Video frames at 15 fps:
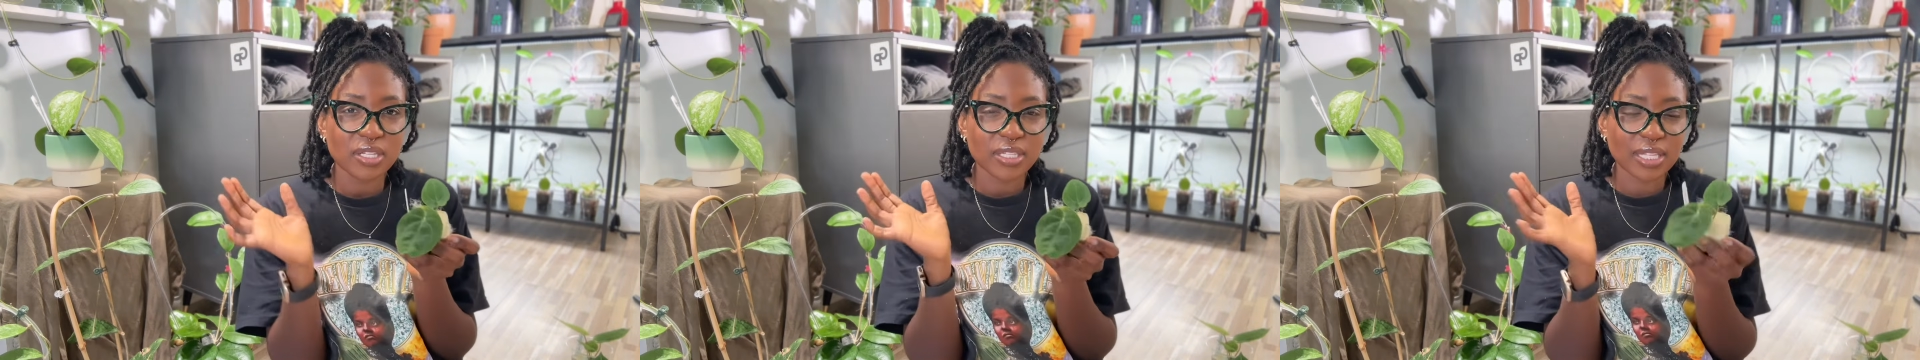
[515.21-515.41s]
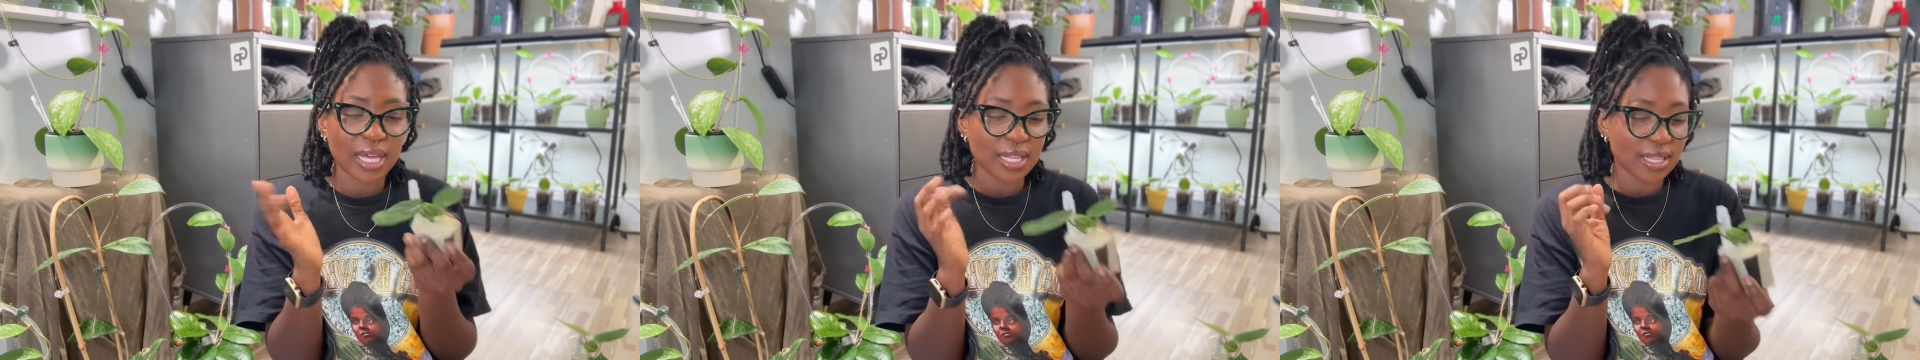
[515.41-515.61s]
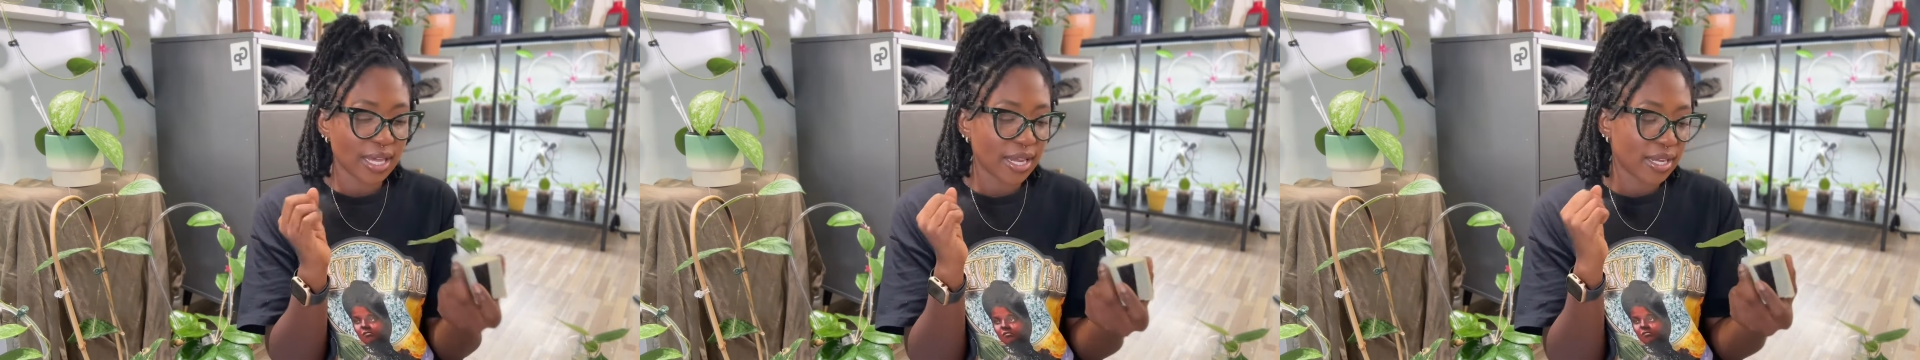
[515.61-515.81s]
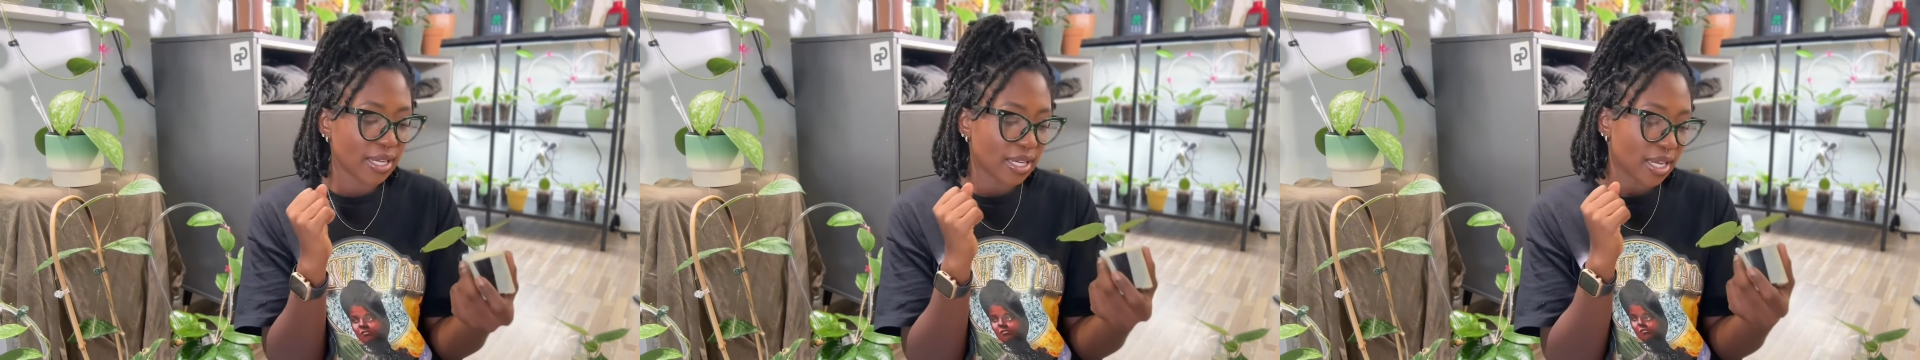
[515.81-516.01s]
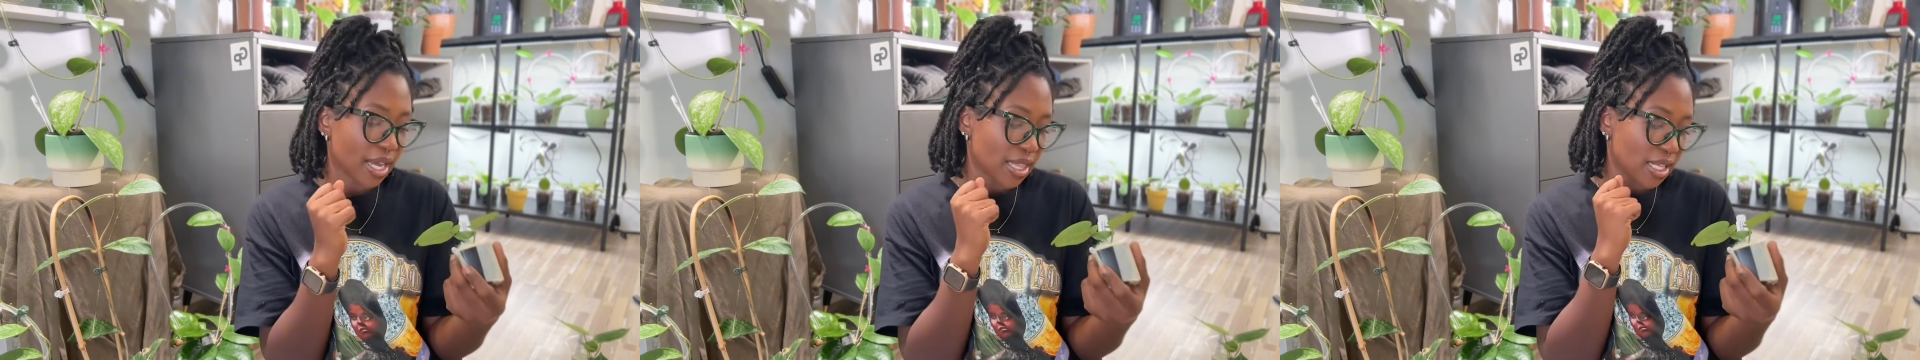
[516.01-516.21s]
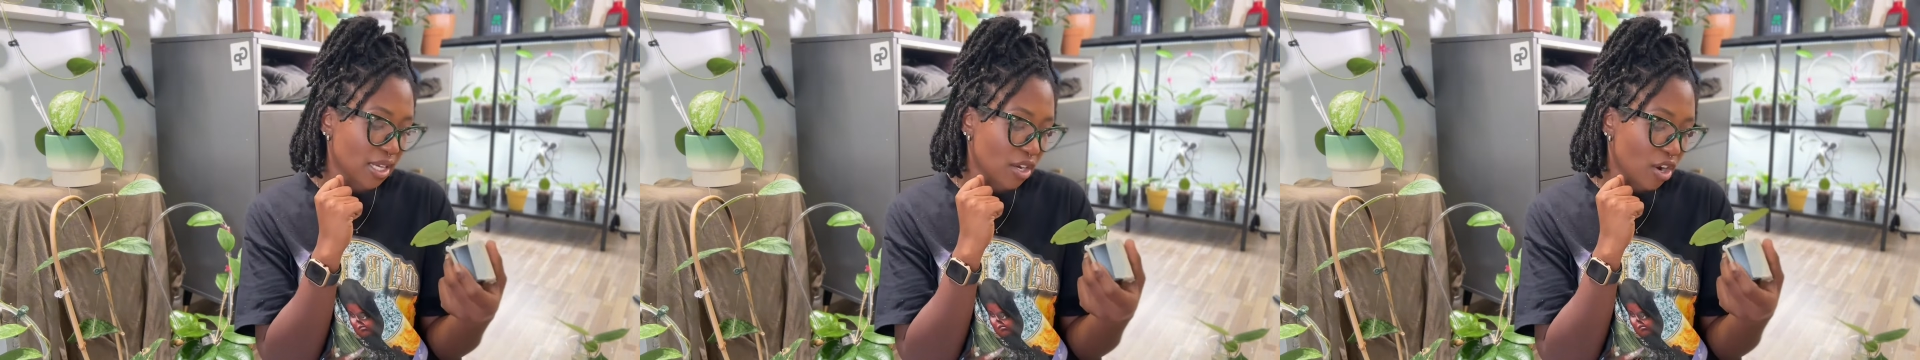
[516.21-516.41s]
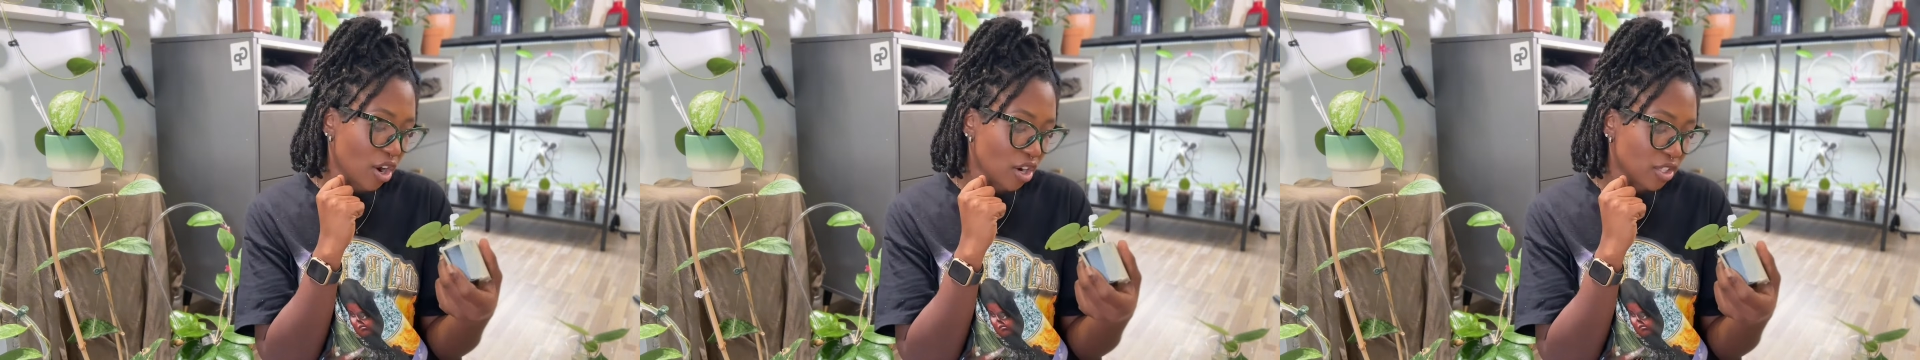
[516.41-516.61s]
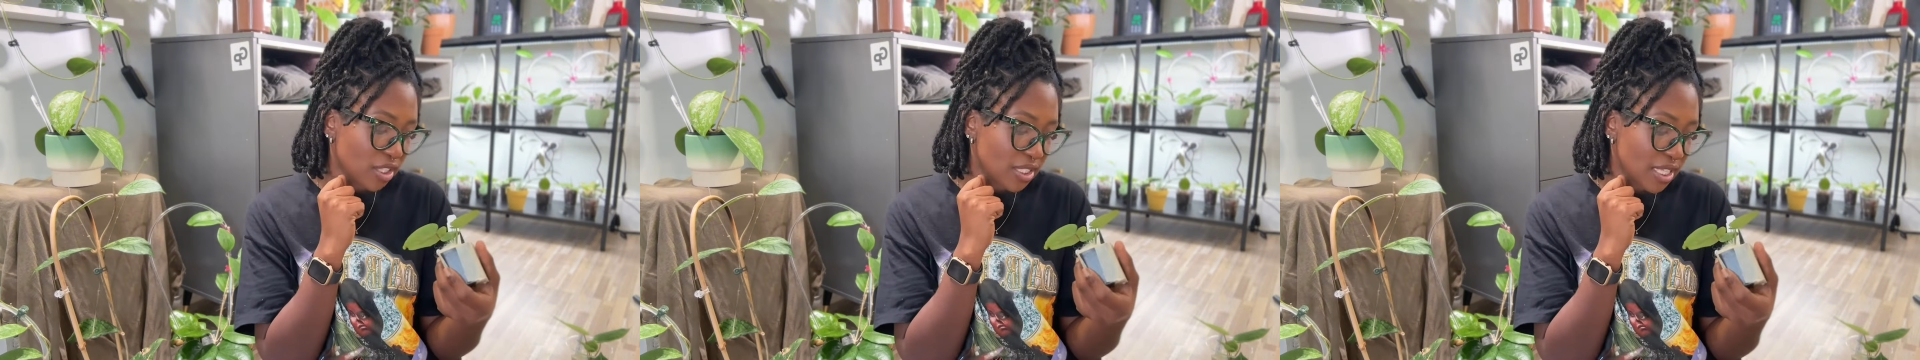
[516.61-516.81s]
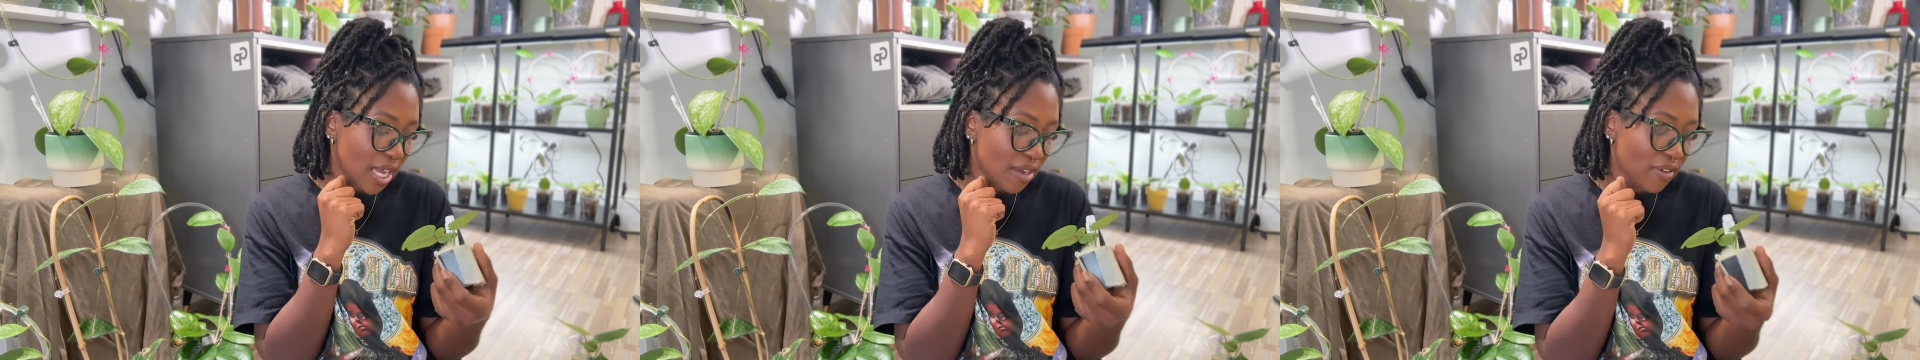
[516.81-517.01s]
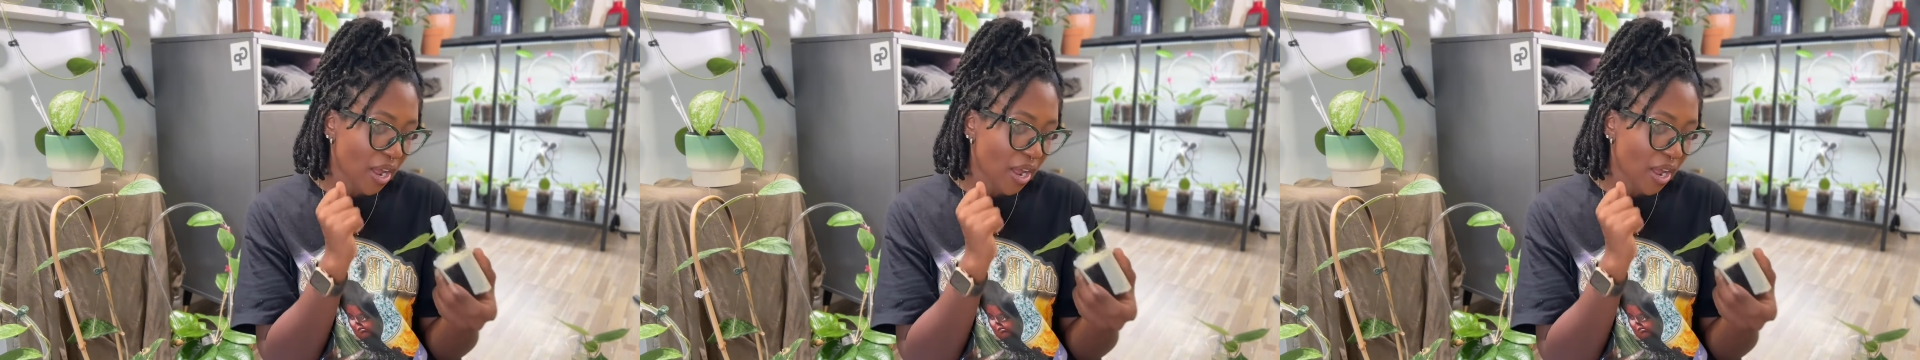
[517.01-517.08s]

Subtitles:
that like I think Carla's have.